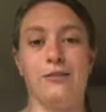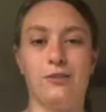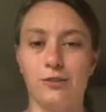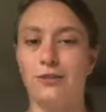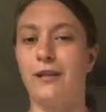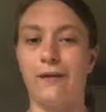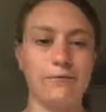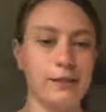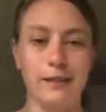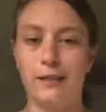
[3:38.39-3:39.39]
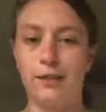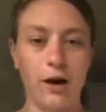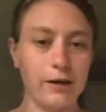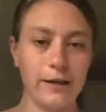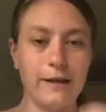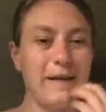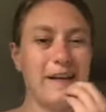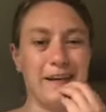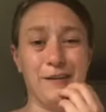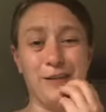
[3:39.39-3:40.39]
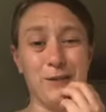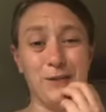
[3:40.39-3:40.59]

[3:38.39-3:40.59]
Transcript: It does get really tight, and if you're